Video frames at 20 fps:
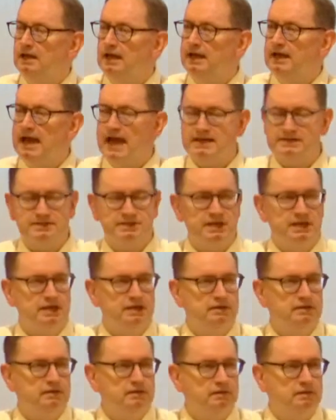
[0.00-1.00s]
and I
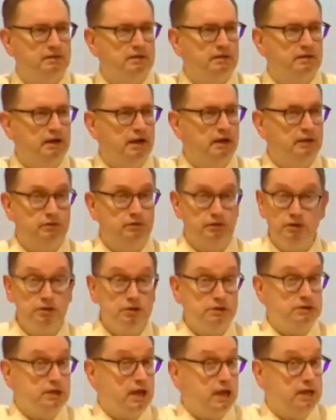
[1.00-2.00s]
said, you
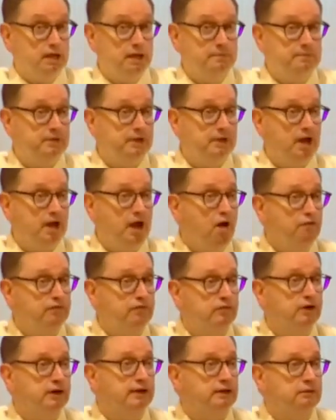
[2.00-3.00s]
could take up the
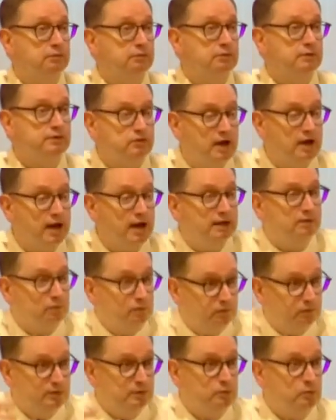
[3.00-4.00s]
offering. We were trying to,
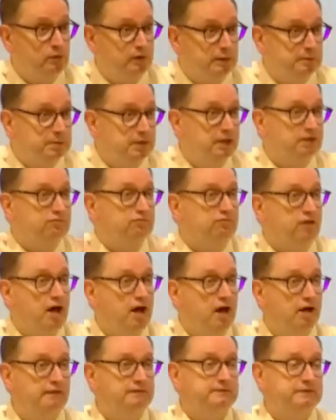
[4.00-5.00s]
we wanted him to get
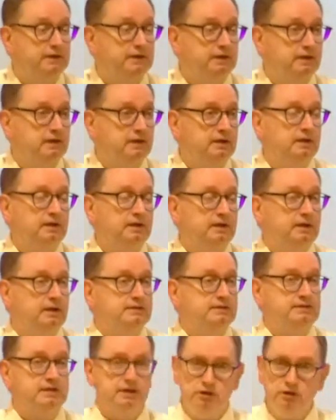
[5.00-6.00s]
involved. I
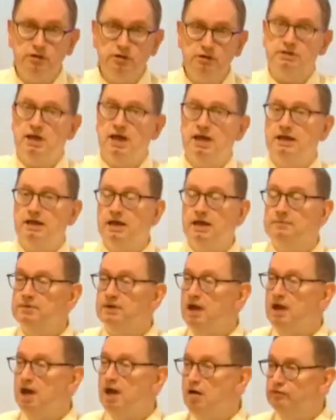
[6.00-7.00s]
said, you can take up
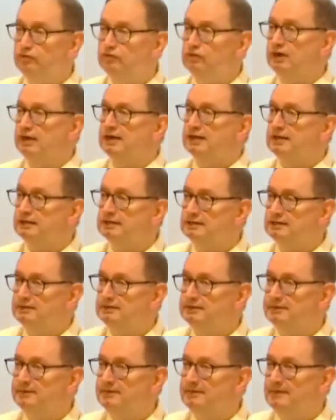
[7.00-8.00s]
the offering.
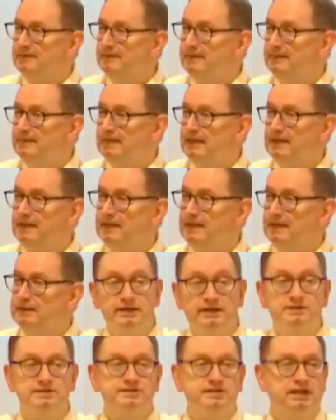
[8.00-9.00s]
And
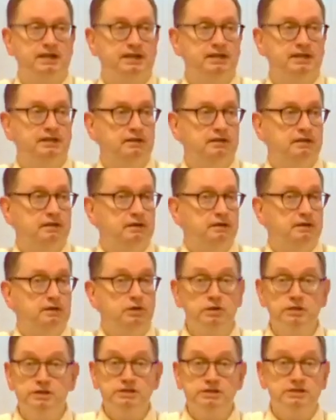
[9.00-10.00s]
Brandon said,
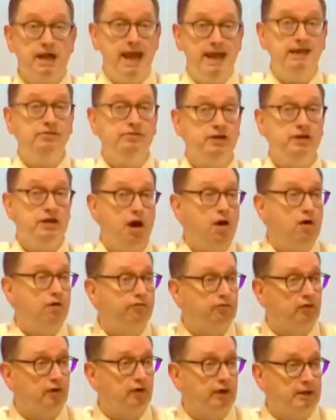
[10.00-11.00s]
you can take the
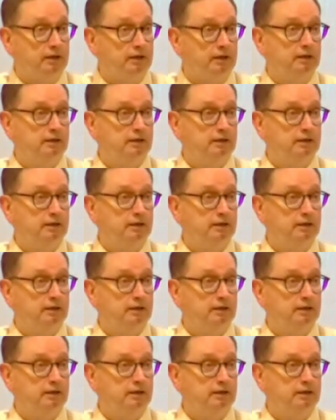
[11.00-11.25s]
offering.